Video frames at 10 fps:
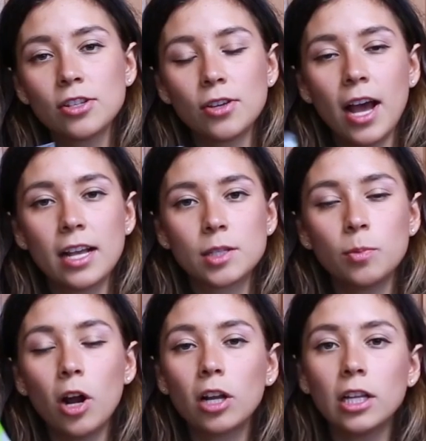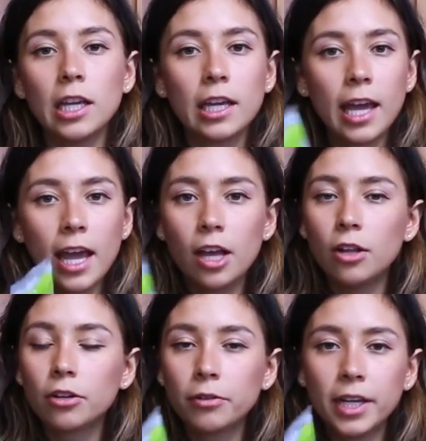also has broccoli,
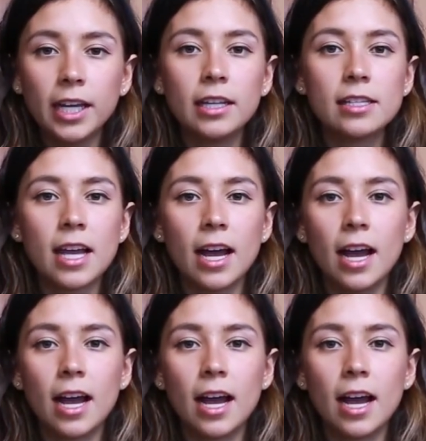kale, greens, it